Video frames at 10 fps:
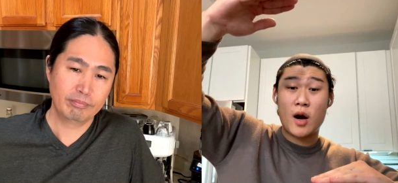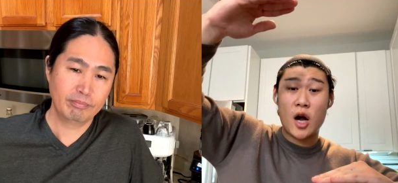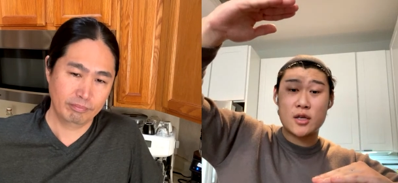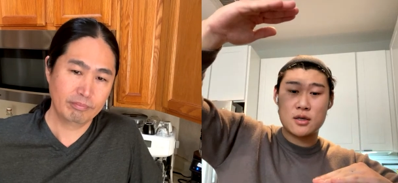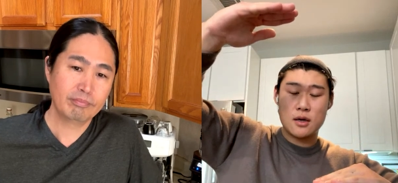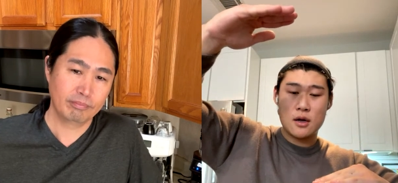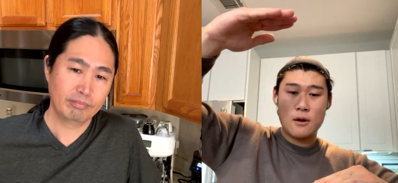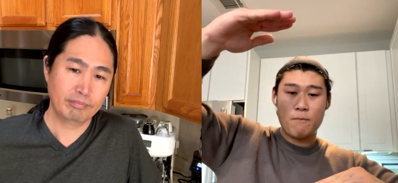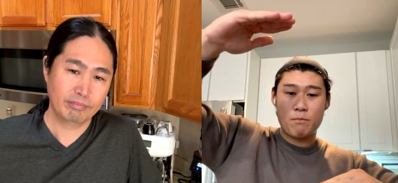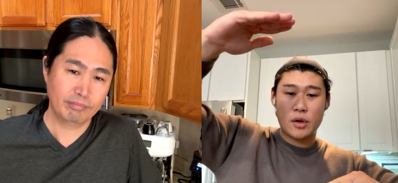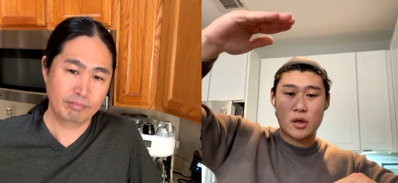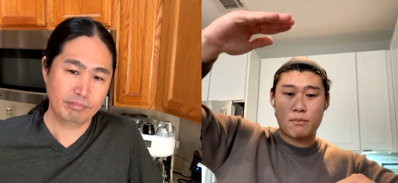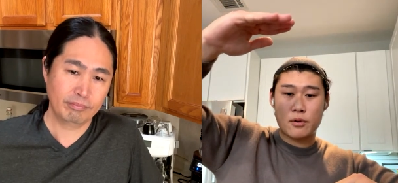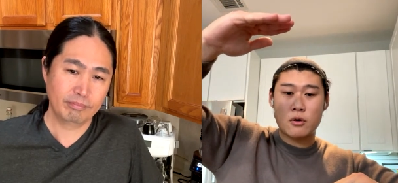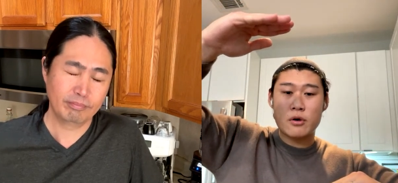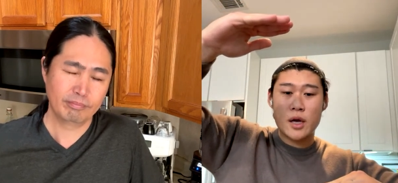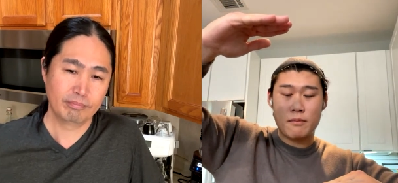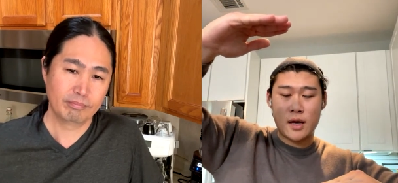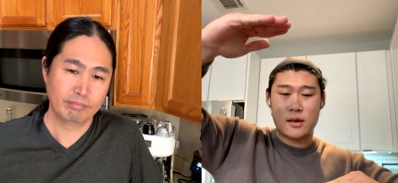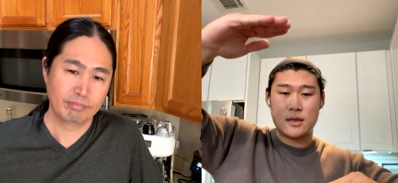Speaker 1: much but the
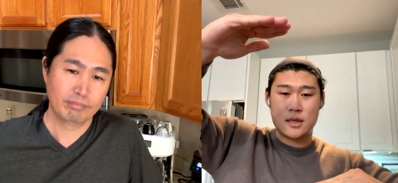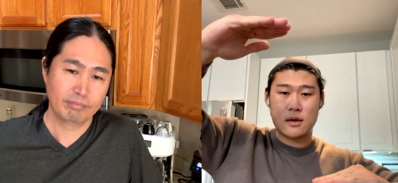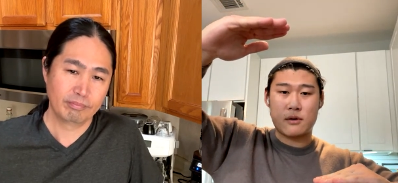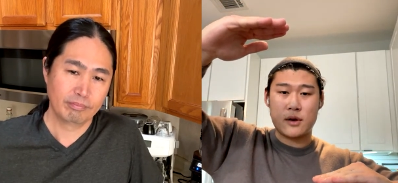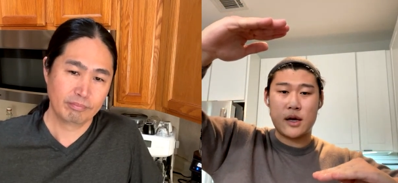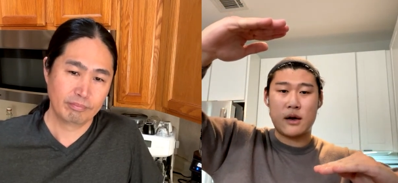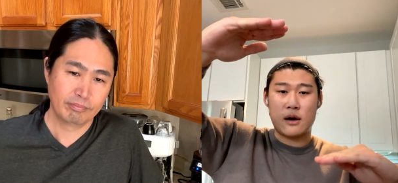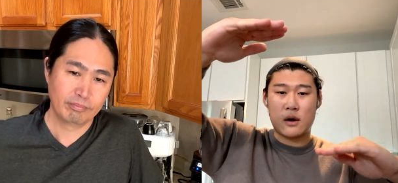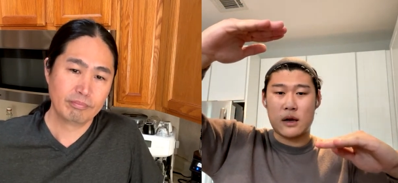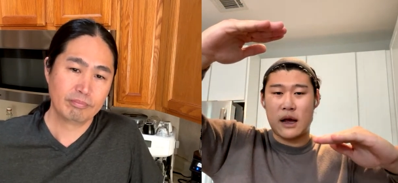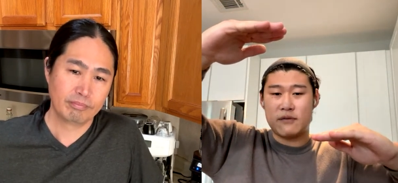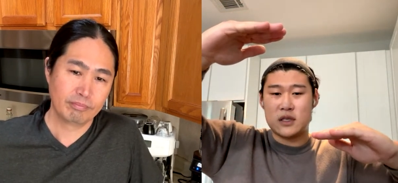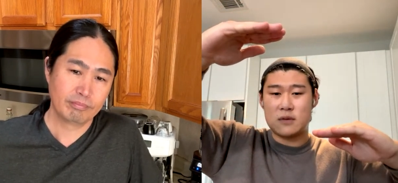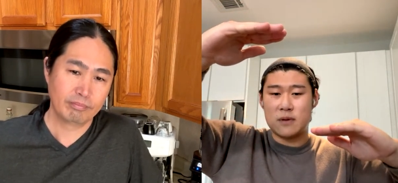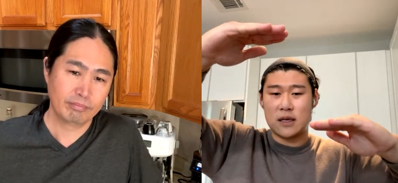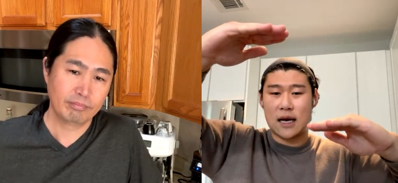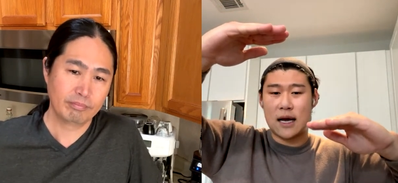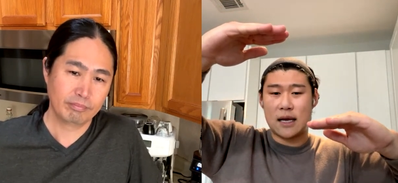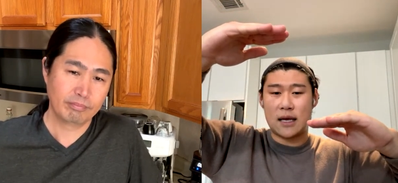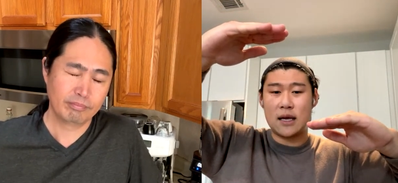brewing methods in Korea are have just been
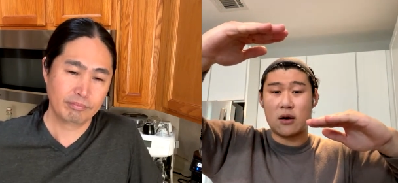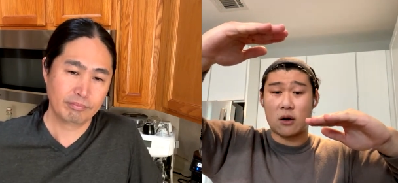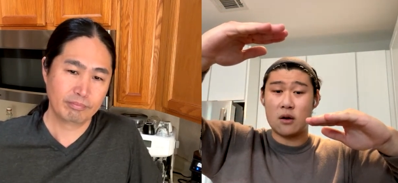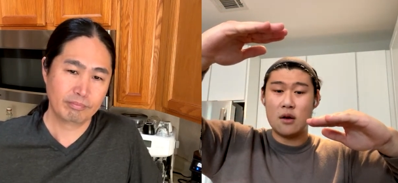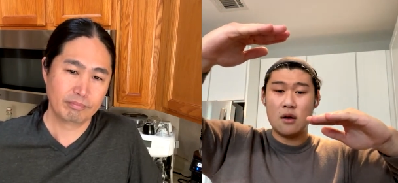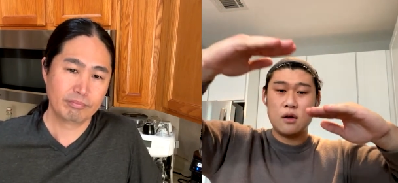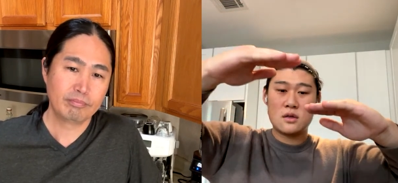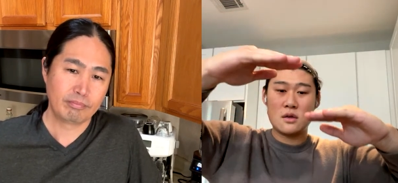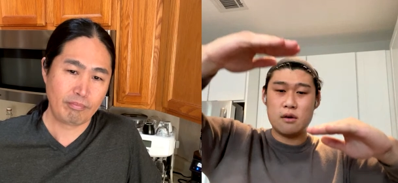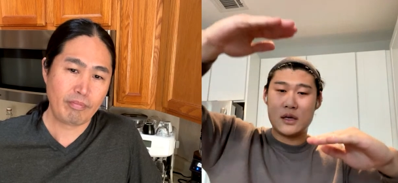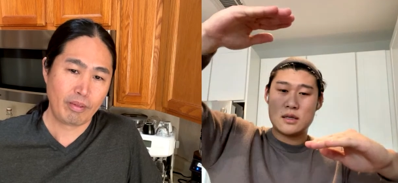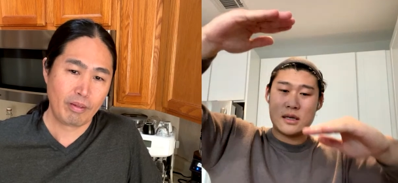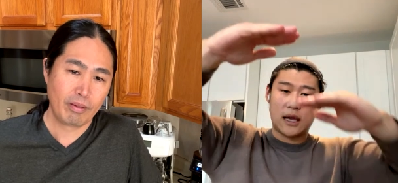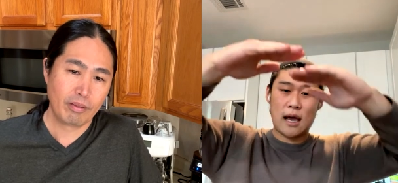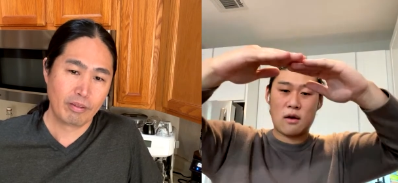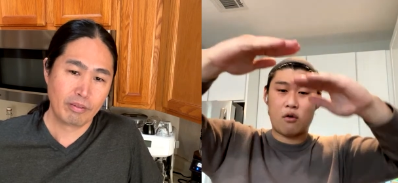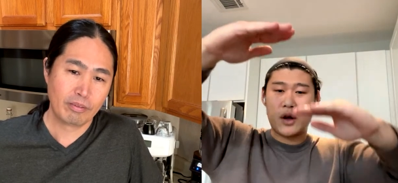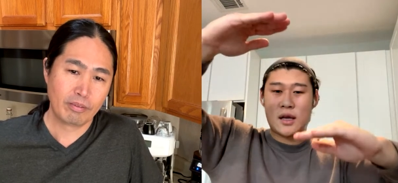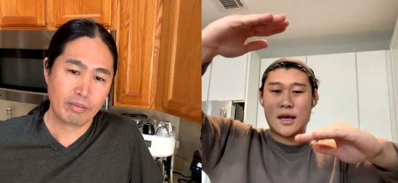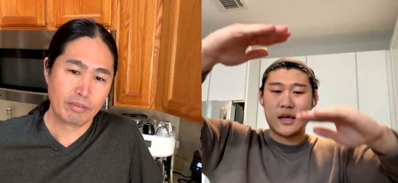kind of here, so it, it, can't
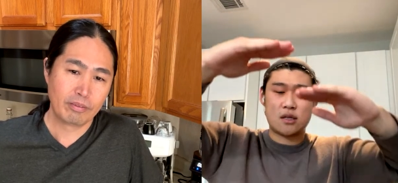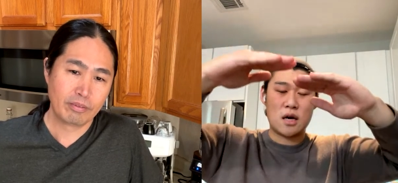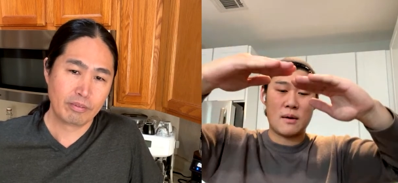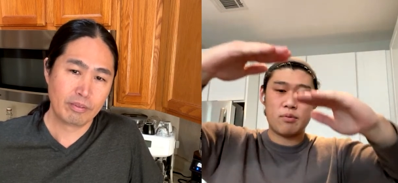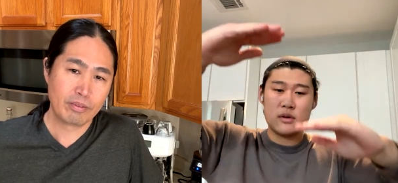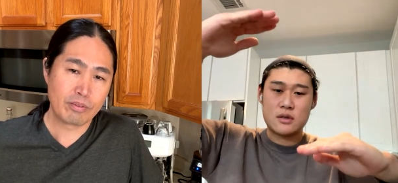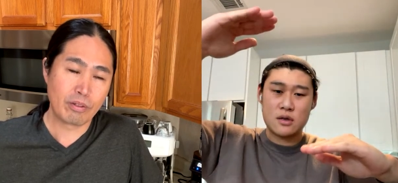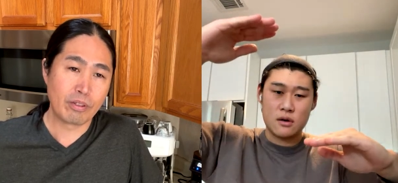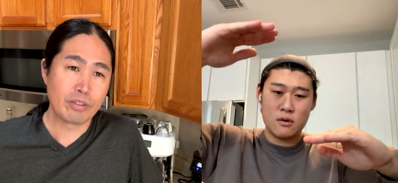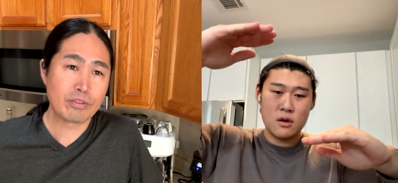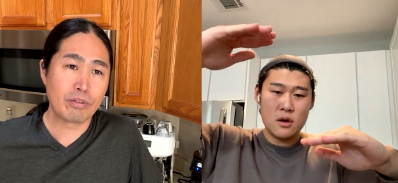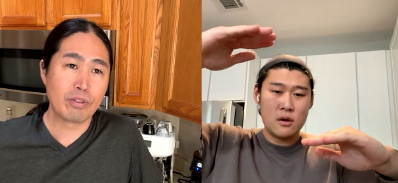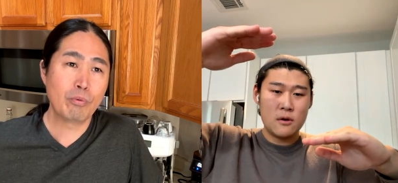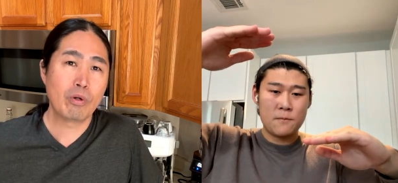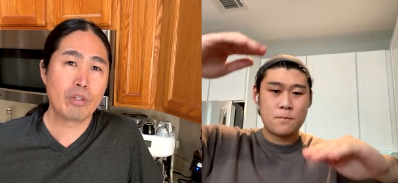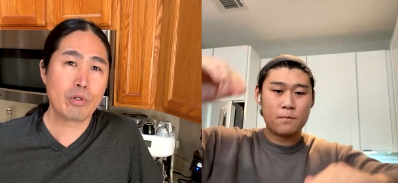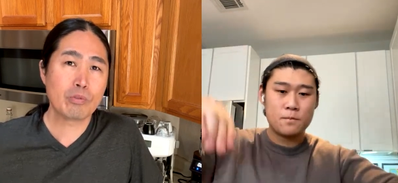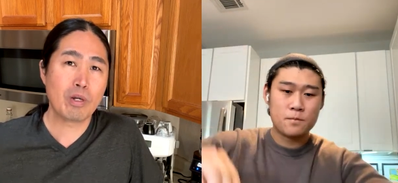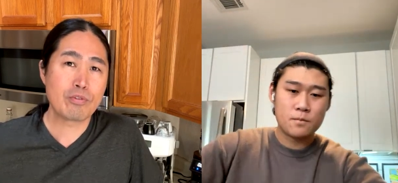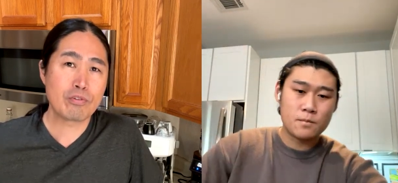quite
Speaker 2: catch up. So, so, so you, also
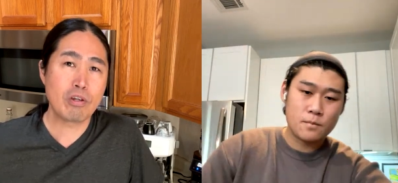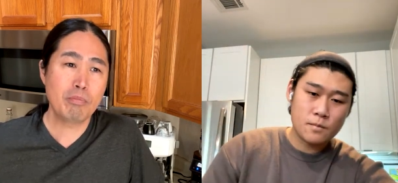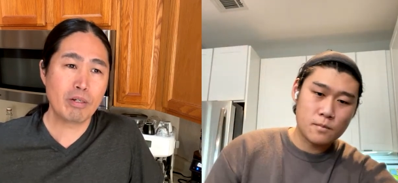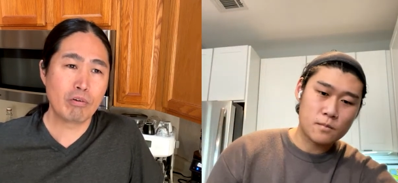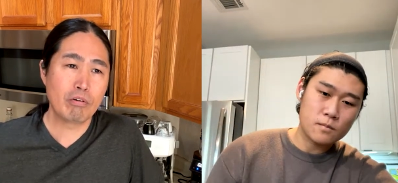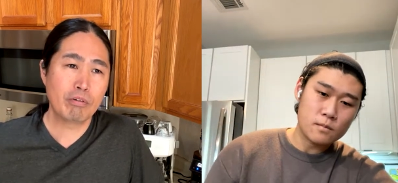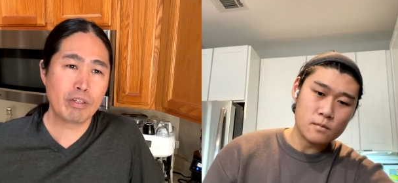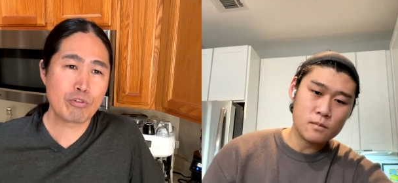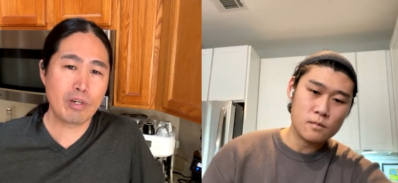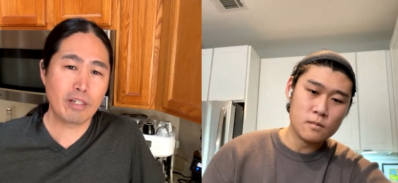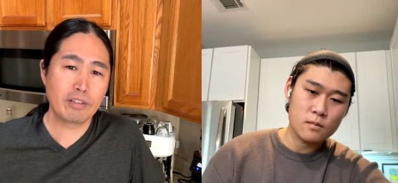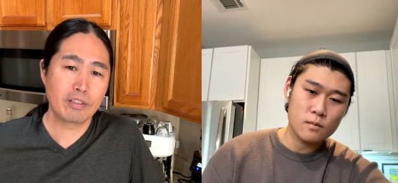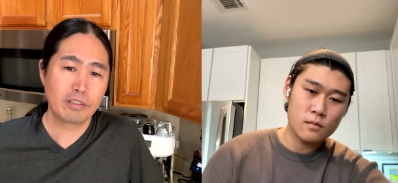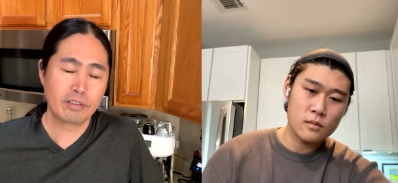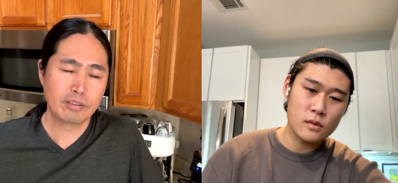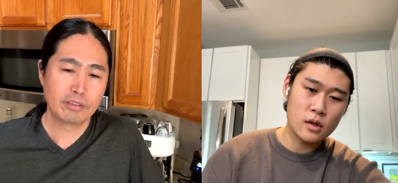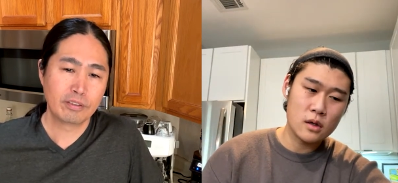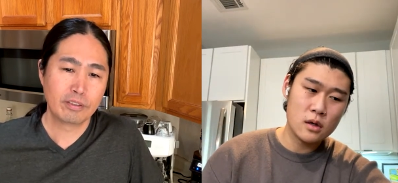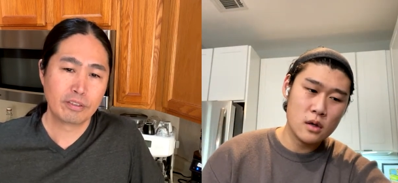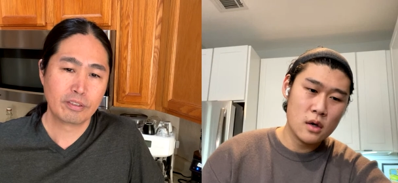was somewhat over extracted.
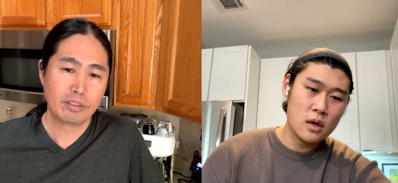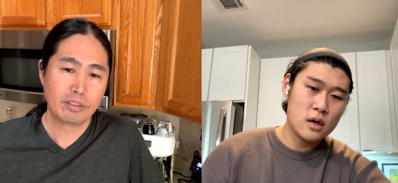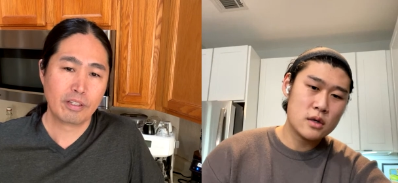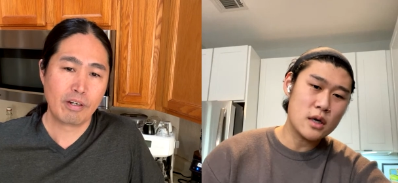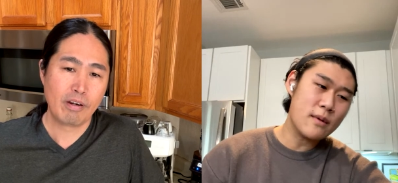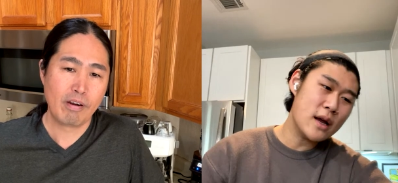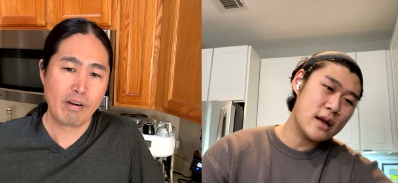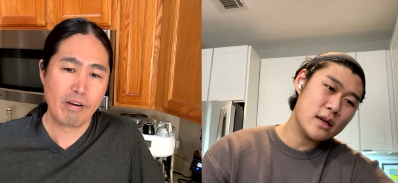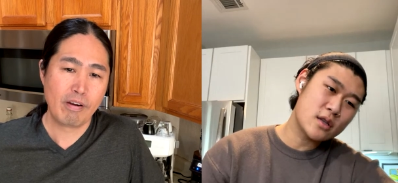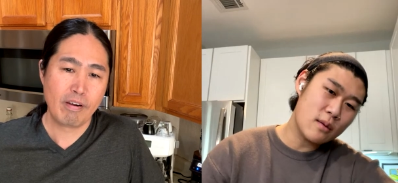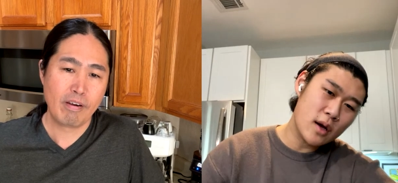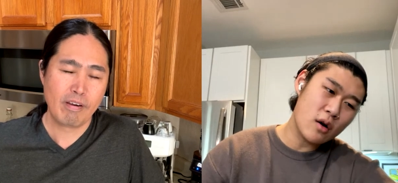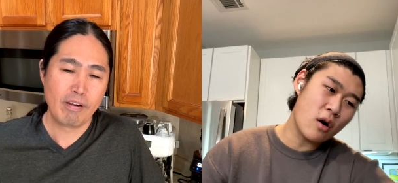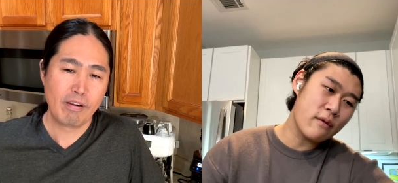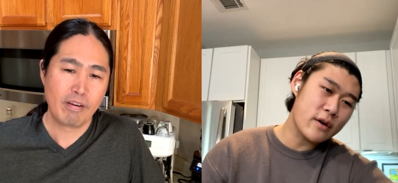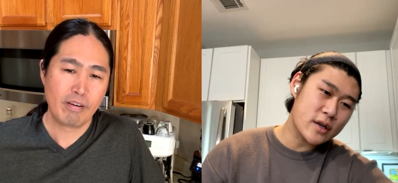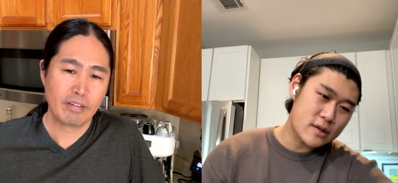
Speaker 1: Somewhat, somewhat over